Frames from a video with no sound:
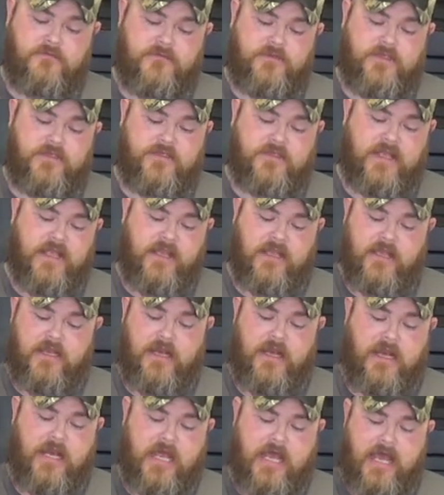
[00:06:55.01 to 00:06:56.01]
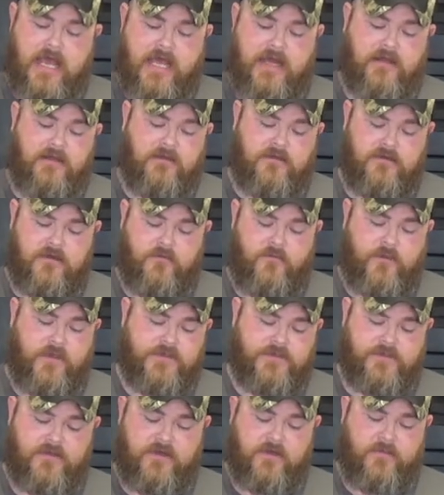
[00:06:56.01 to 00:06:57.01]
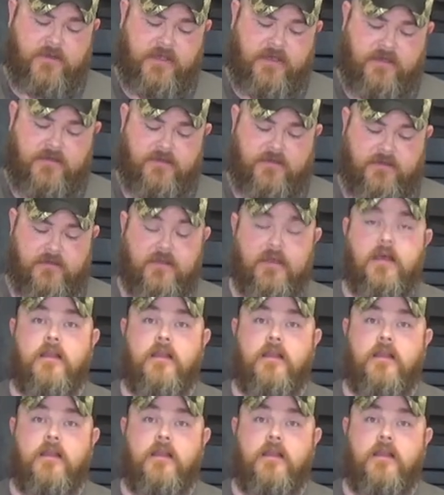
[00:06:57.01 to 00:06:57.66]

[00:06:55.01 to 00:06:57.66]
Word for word: just like a lot of oh mustard my. on my hot dog.